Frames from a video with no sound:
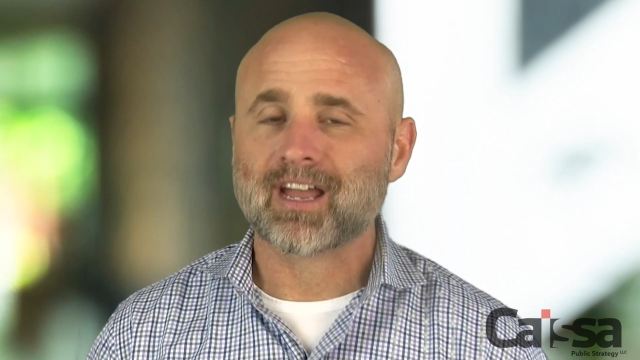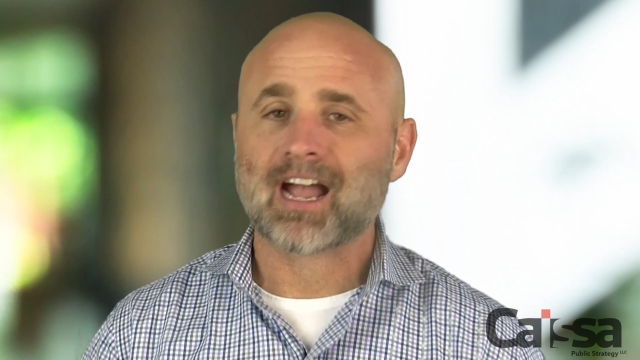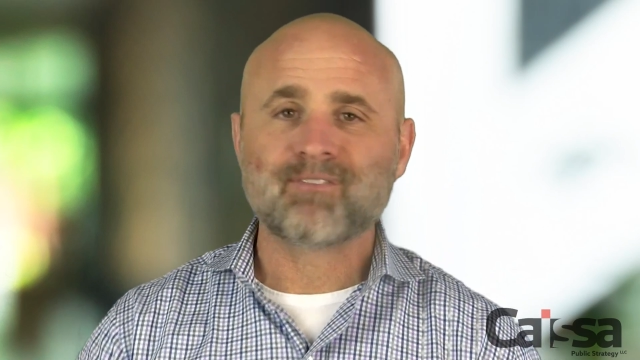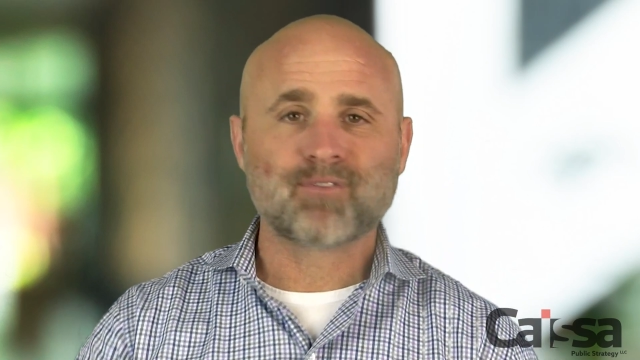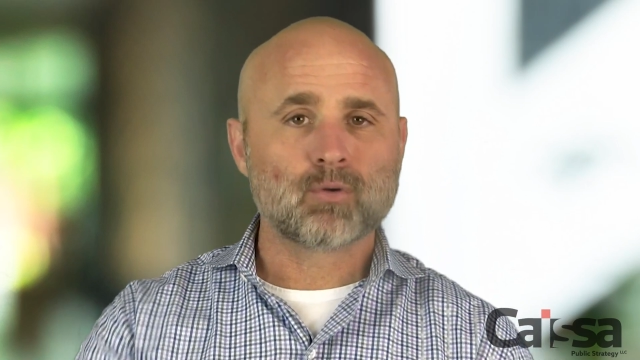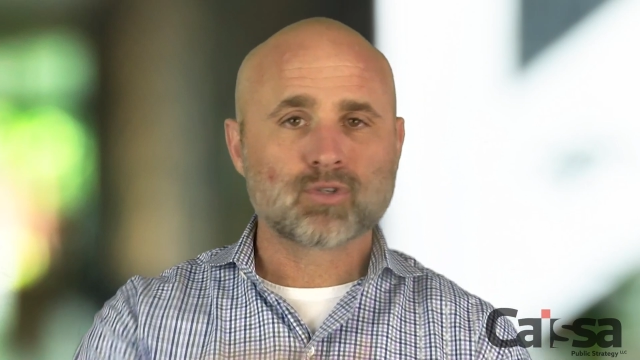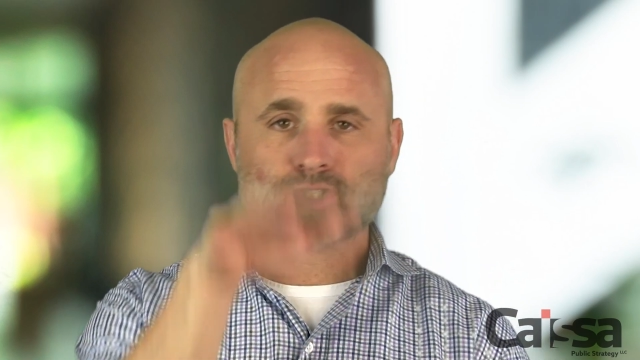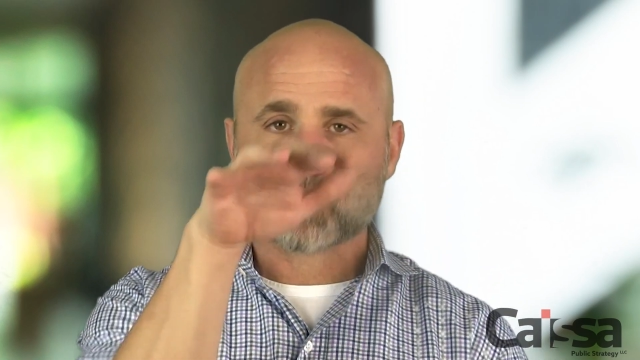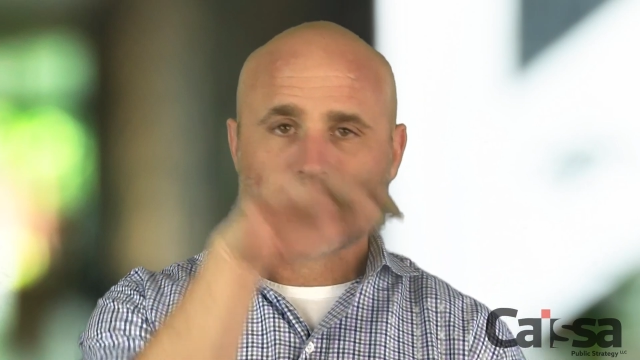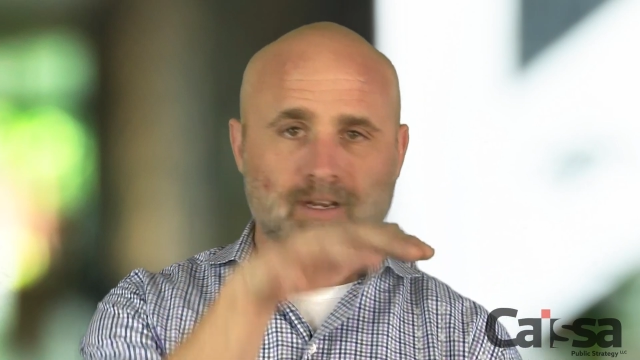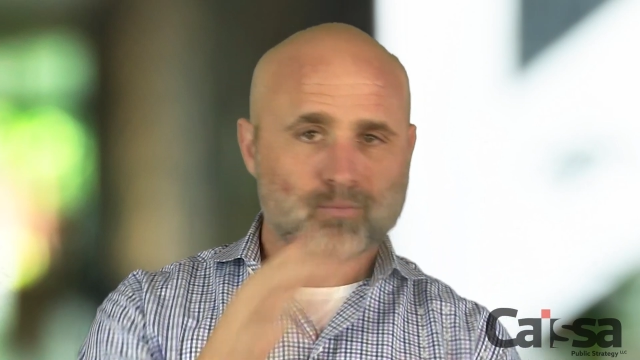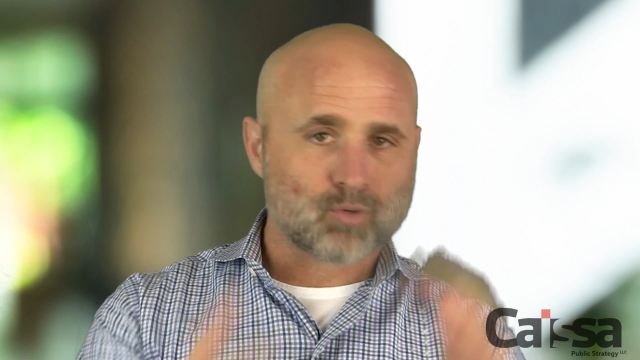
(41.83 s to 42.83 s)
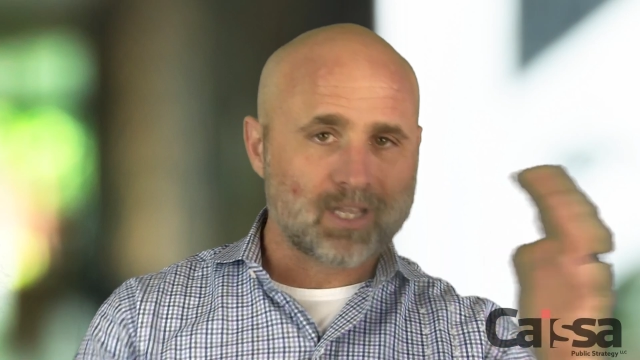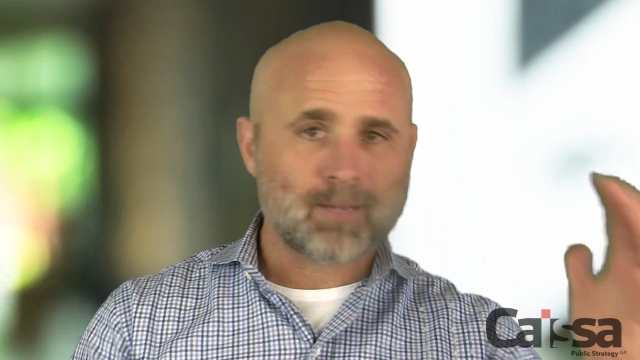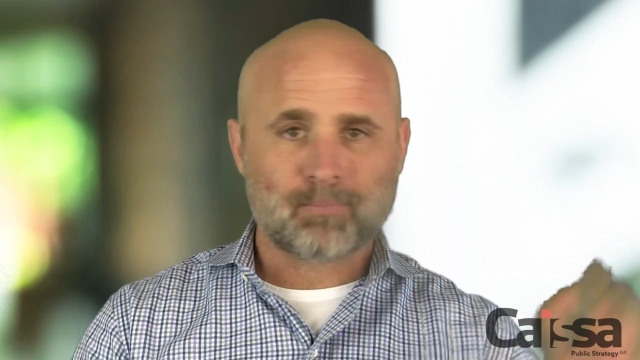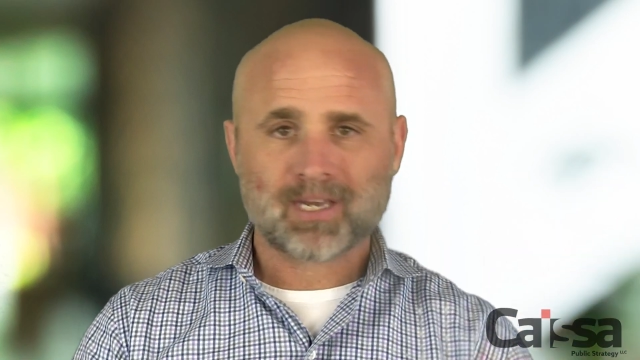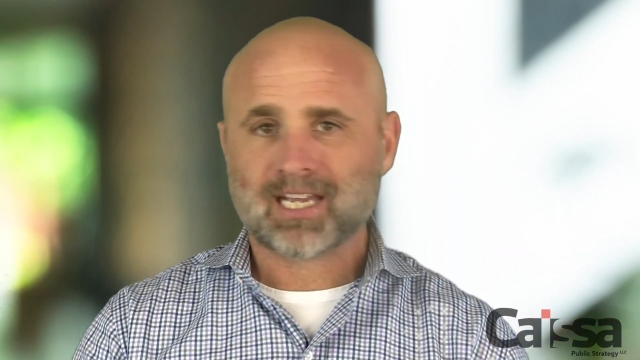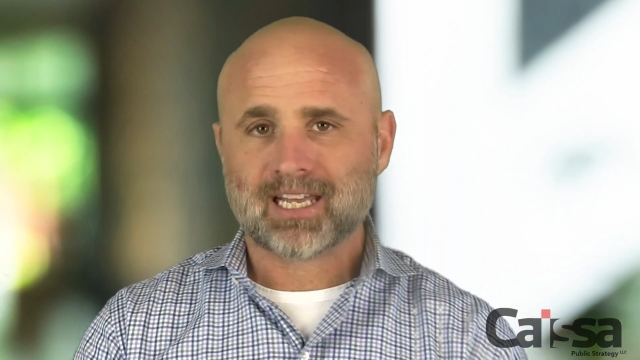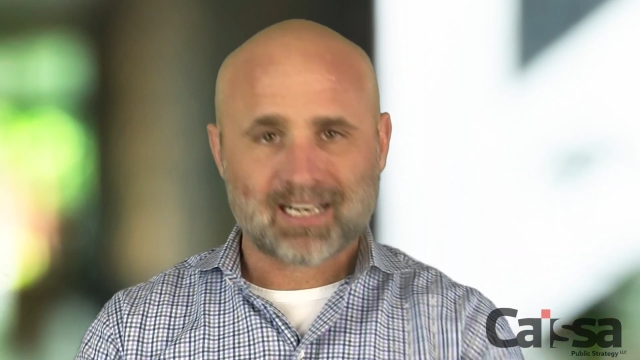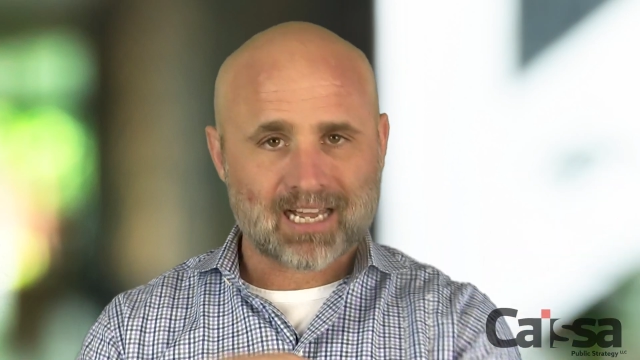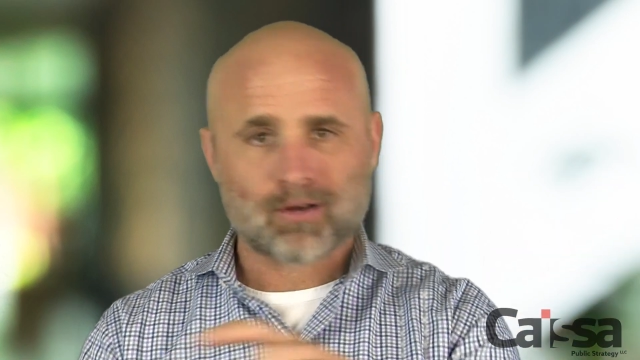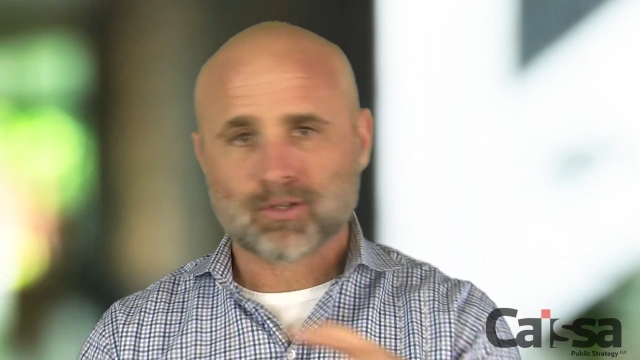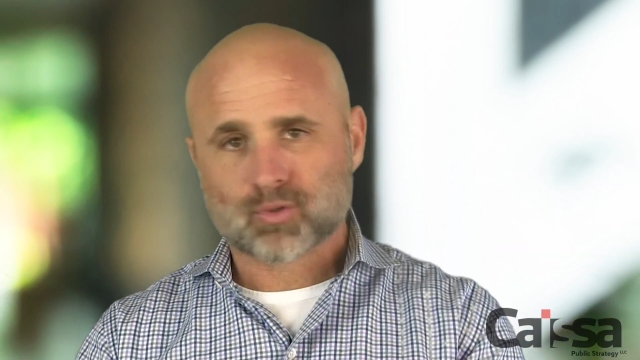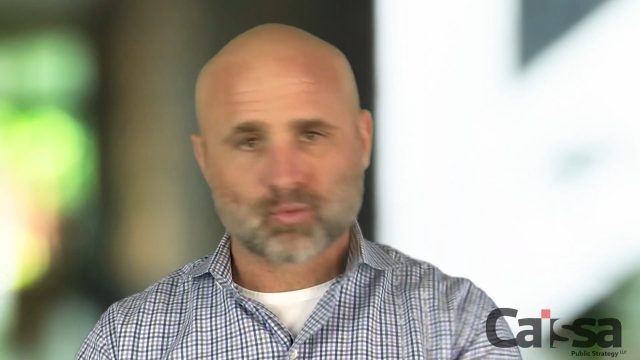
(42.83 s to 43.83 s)
The iPhone started really big and
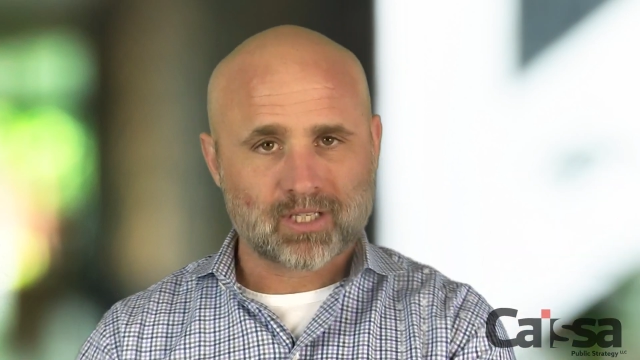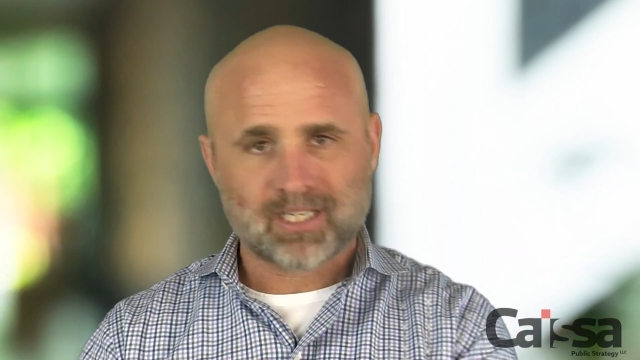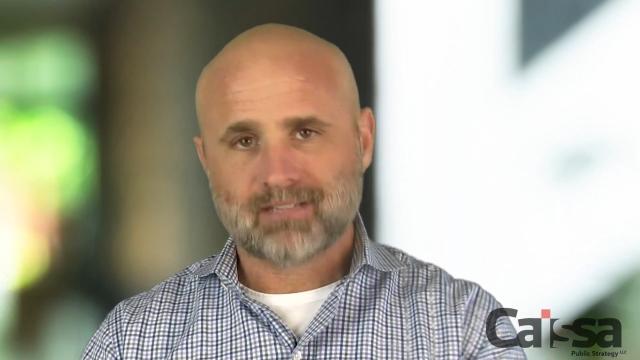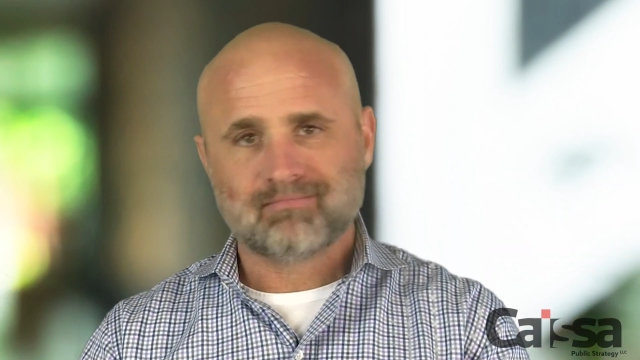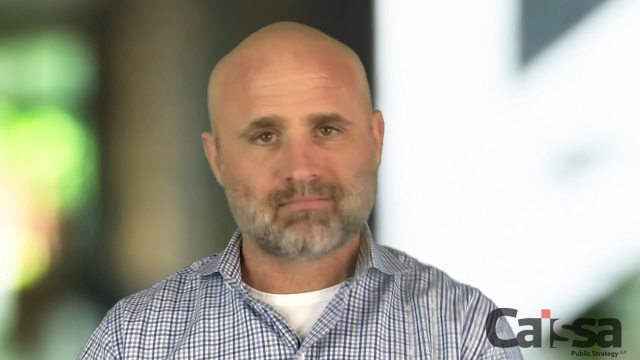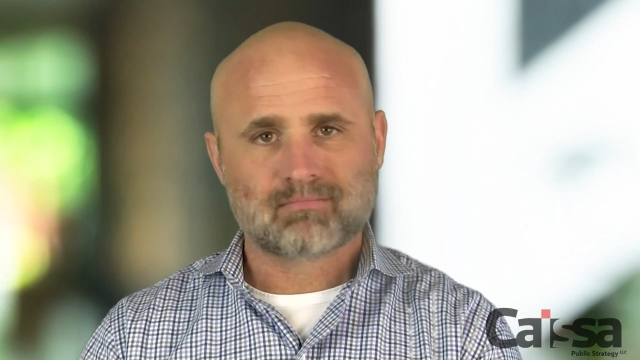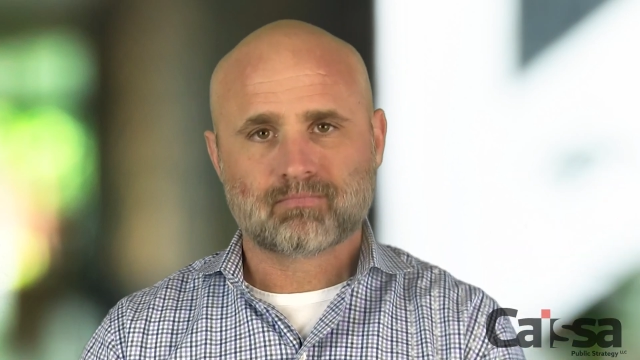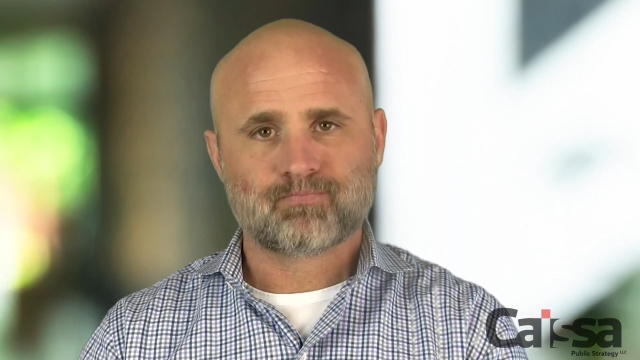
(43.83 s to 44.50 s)
now it's really,